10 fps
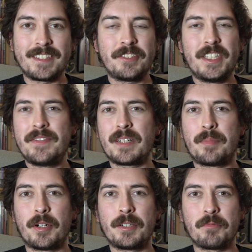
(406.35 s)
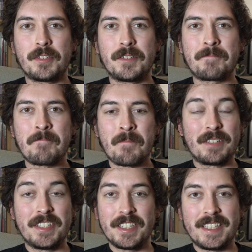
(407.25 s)
There's even a part where one
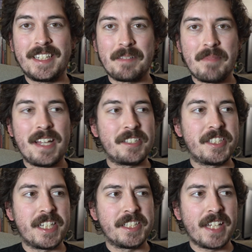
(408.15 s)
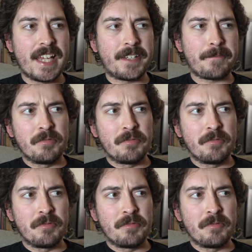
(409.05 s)
of his leading men says like,